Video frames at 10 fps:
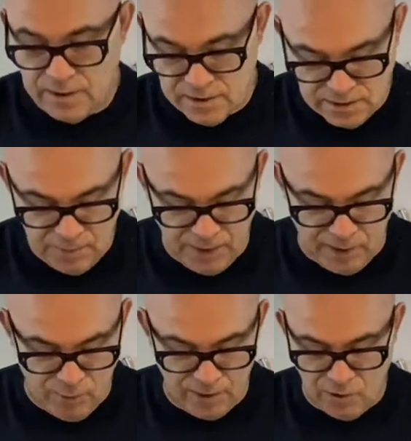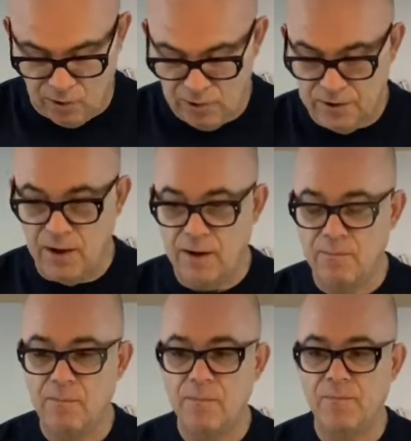a similar one called
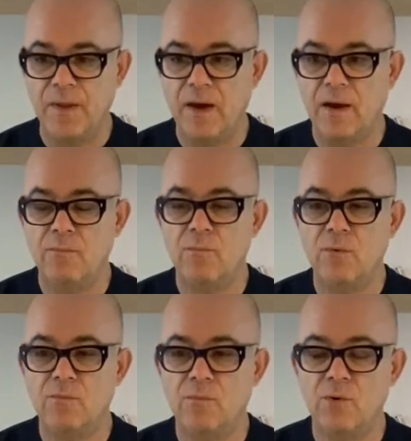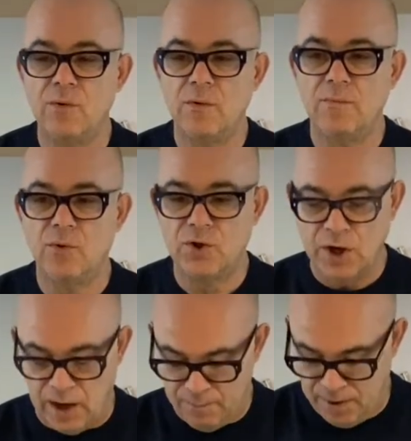
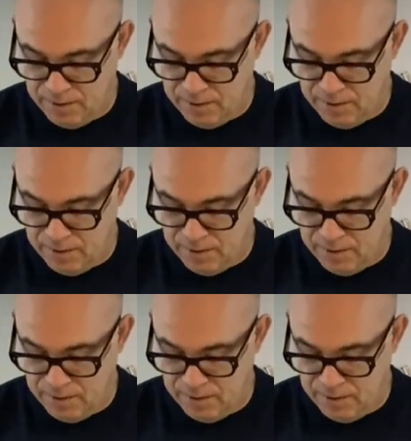musciame